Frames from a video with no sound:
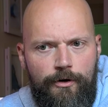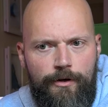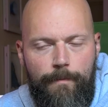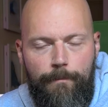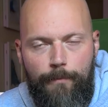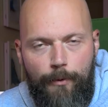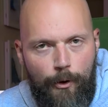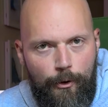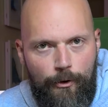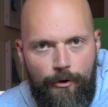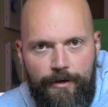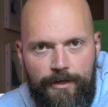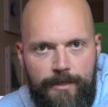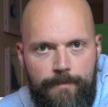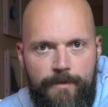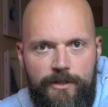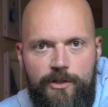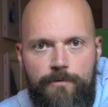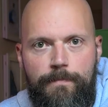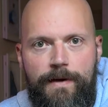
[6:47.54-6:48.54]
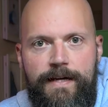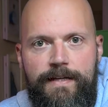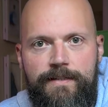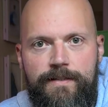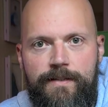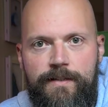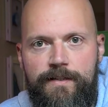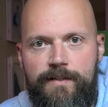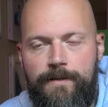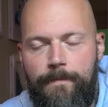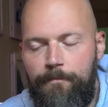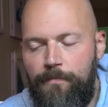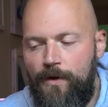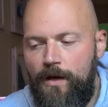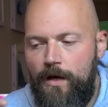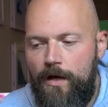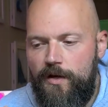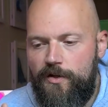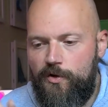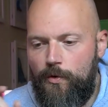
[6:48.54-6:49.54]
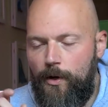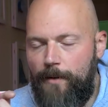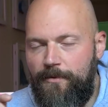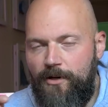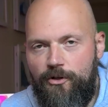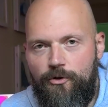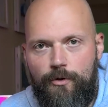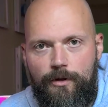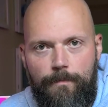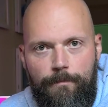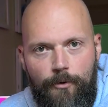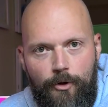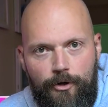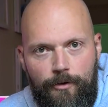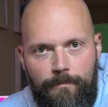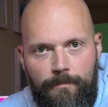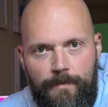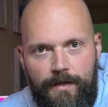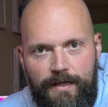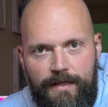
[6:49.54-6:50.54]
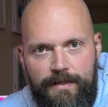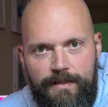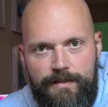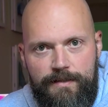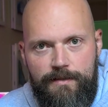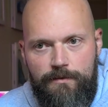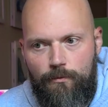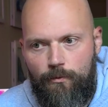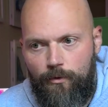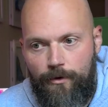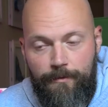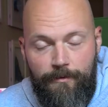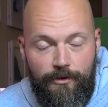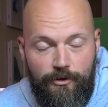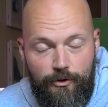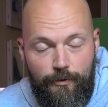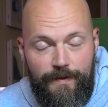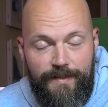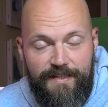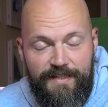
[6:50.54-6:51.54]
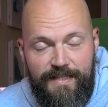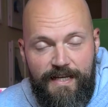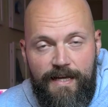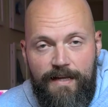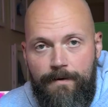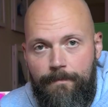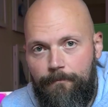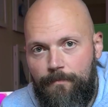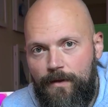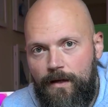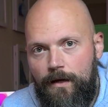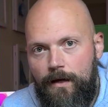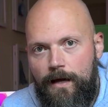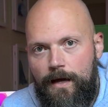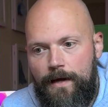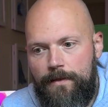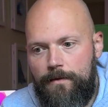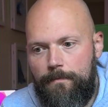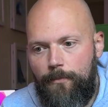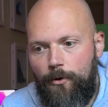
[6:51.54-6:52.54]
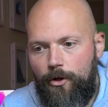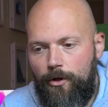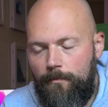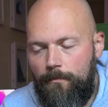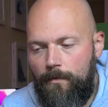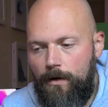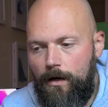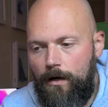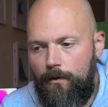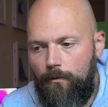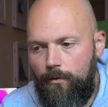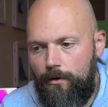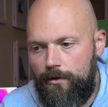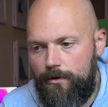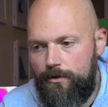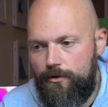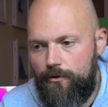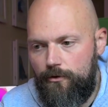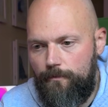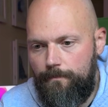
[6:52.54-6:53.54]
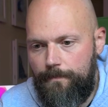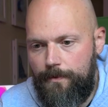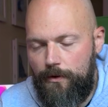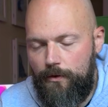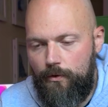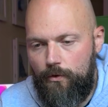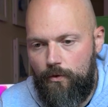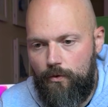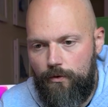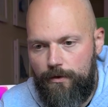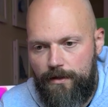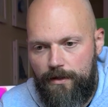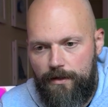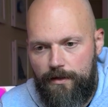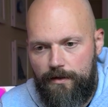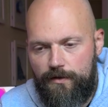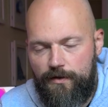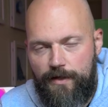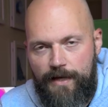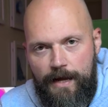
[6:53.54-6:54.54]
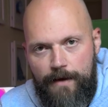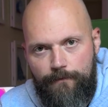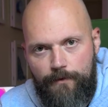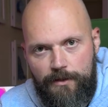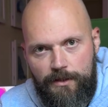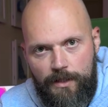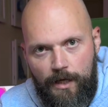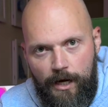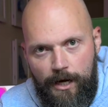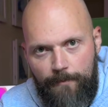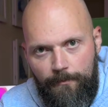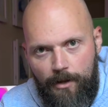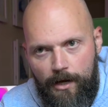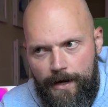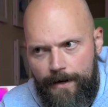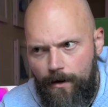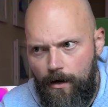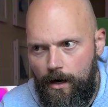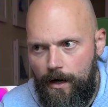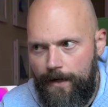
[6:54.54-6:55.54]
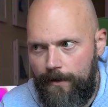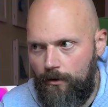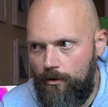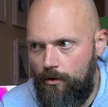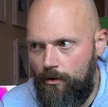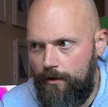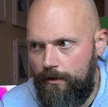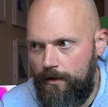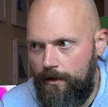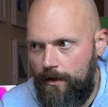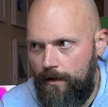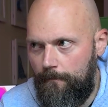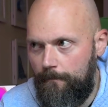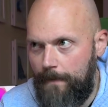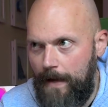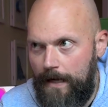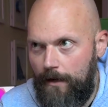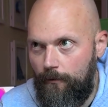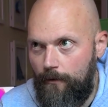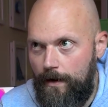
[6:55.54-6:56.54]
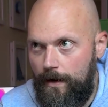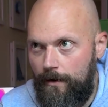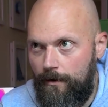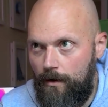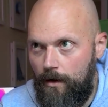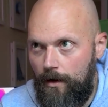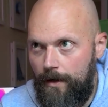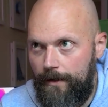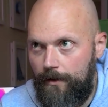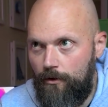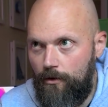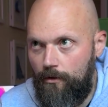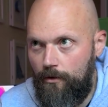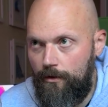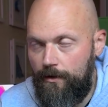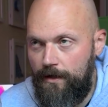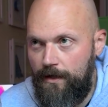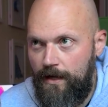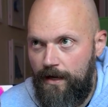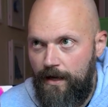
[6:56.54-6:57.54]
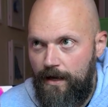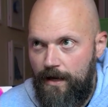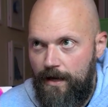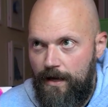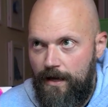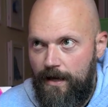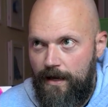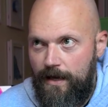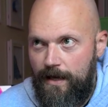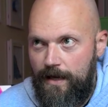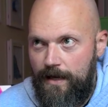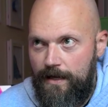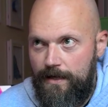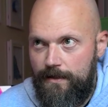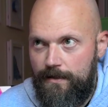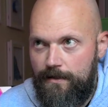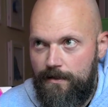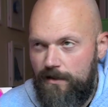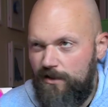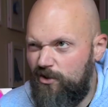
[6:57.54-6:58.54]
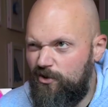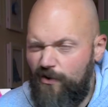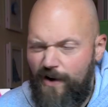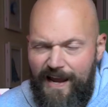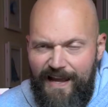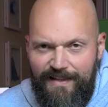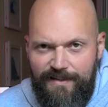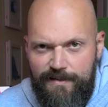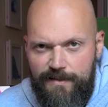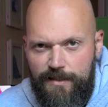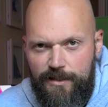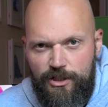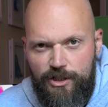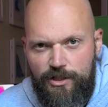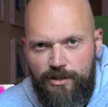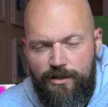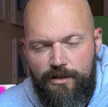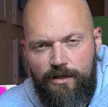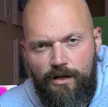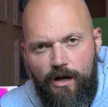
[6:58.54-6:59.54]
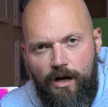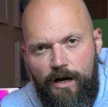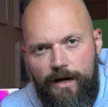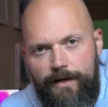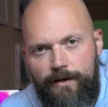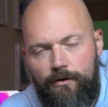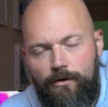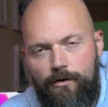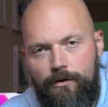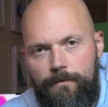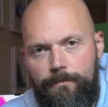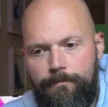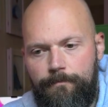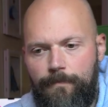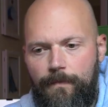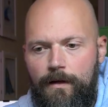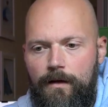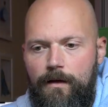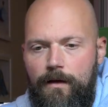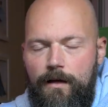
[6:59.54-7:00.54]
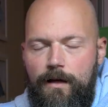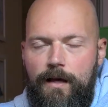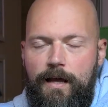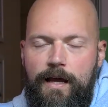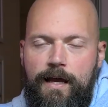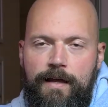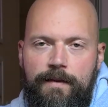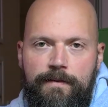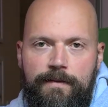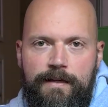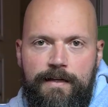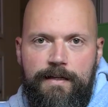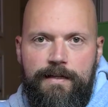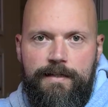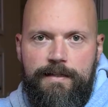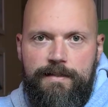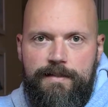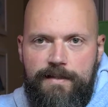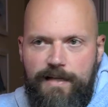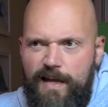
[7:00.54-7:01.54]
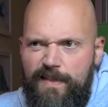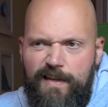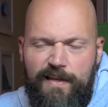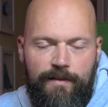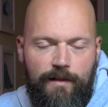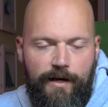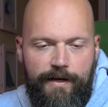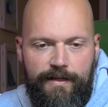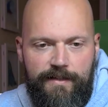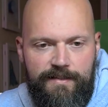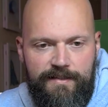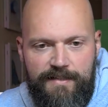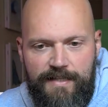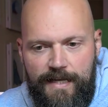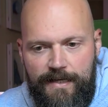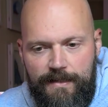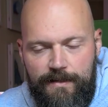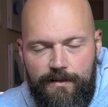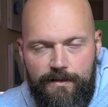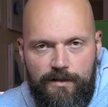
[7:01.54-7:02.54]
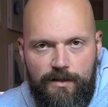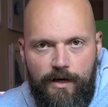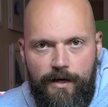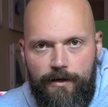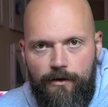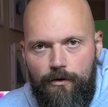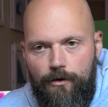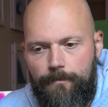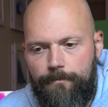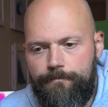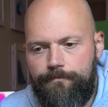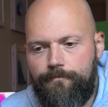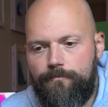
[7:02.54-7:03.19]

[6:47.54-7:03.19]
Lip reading: a per image basis. So what I'm going to do at the bottom is what I'm going to do instead. At the bottom, I want to build, so you have the timeline icon, a background icon, and transition icon, and then like a settings icon.